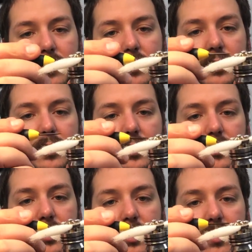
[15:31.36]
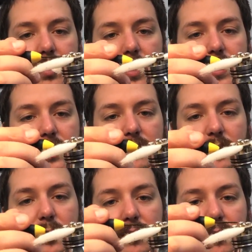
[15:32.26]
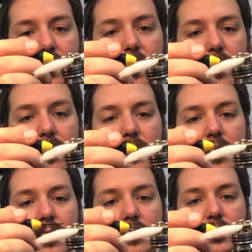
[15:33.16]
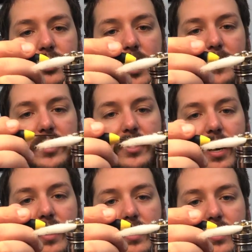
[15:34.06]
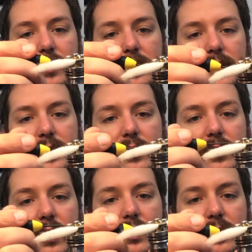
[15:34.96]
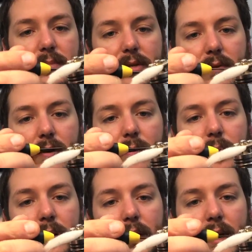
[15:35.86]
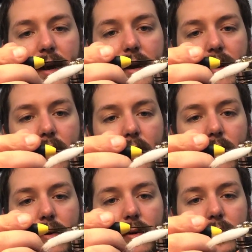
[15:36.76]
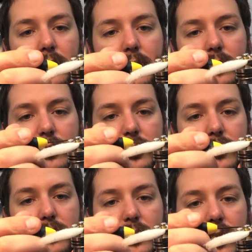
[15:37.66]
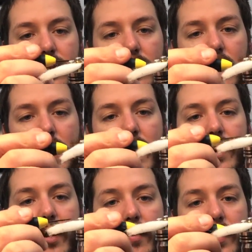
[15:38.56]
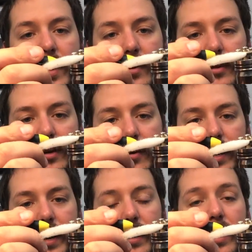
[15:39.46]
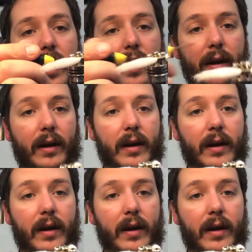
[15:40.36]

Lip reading: You can use a little less if you'd prefer. This Japanese cotton does absorb and hold juice a lot better than organic cotton.